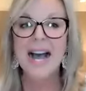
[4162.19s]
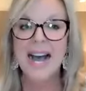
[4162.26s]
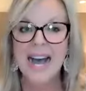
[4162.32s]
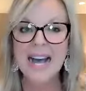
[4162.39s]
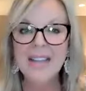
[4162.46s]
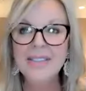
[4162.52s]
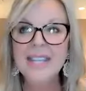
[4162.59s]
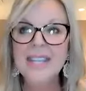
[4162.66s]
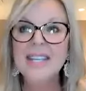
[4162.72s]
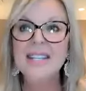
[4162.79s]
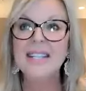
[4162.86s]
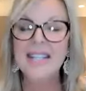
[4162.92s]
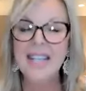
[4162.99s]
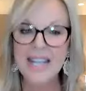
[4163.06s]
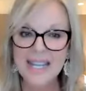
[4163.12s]
I
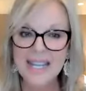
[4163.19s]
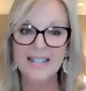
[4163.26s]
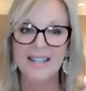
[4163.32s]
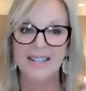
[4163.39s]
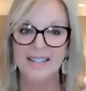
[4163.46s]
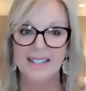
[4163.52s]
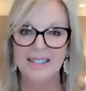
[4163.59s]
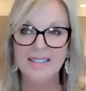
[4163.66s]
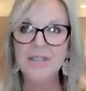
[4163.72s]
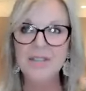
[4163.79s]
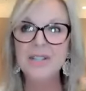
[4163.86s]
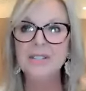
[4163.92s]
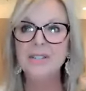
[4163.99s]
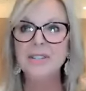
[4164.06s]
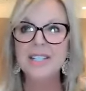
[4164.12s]
think Canada, you
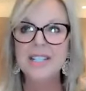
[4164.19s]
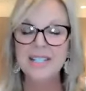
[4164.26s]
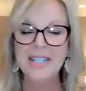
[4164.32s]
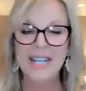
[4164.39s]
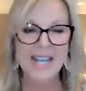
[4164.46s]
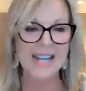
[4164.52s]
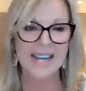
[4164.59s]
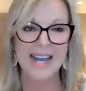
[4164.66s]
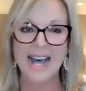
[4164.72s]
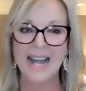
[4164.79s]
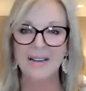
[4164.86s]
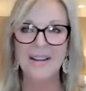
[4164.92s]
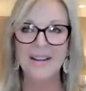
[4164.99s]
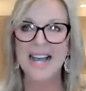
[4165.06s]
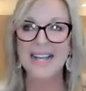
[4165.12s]
can look at Canada.
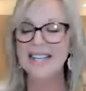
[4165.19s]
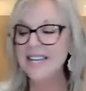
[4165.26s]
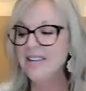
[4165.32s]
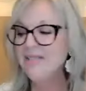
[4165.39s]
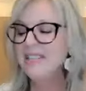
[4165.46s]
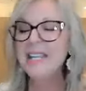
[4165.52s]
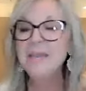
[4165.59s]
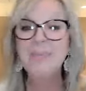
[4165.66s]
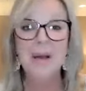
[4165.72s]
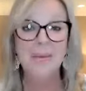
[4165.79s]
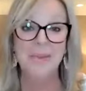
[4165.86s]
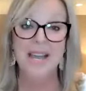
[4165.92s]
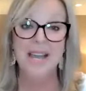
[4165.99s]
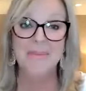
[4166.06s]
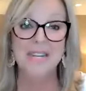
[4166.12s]
I can't even keep up
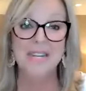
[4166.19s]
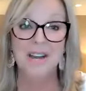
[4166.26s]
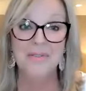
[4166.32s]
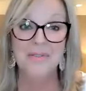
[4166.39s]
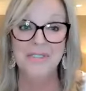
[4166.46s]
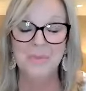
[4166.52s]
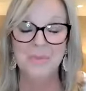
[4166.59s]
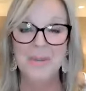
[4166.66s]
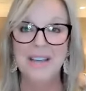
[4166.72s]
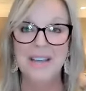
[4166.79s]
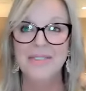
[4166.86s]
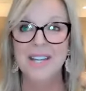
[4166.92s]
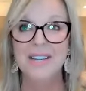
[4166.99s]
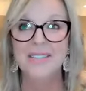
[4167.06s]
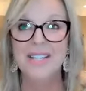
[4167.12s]
with how many offices we
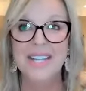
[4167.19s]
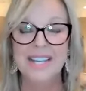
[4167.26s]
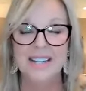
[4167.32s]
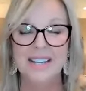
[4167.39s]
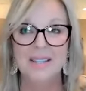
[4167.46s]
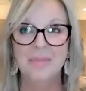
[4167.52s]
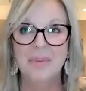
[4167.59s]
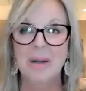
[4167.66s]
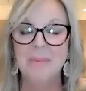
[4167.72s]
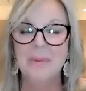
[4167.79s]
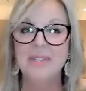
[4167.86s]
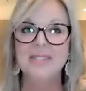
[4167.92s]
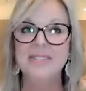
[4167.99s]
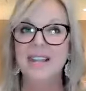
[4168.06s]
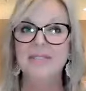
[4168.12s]
have now in Canada,
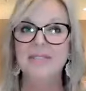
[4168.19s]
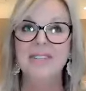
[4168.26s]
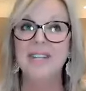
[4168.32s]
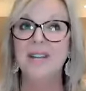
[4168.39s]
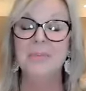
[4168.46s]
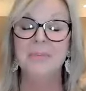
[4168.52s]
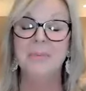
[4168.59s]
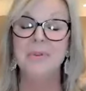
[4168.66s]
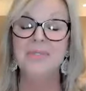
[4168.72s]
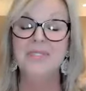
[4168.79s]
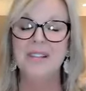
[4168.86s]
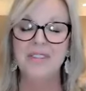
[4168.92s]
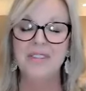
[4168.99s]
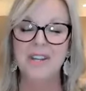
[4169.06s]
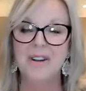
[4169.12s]
probably 70, more than
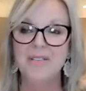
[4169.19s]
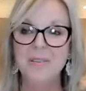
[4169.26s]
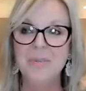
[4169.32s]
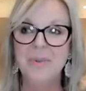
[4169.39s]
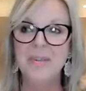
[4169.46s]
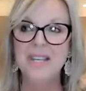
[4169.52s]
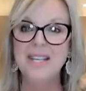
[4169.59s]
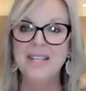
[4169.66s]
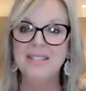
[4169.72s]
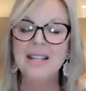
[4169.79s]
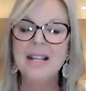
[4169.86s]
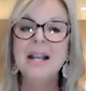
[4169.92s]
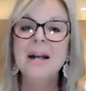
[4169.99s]
70 RVPs.